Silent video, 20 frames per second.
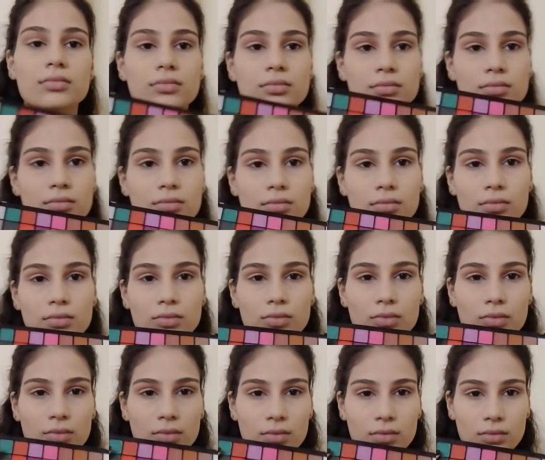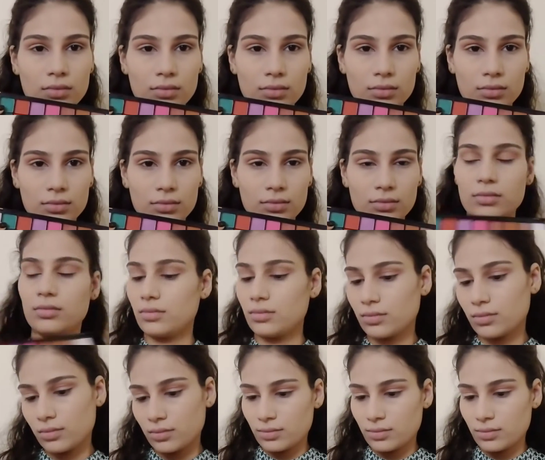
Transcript: we want a green smoky eye,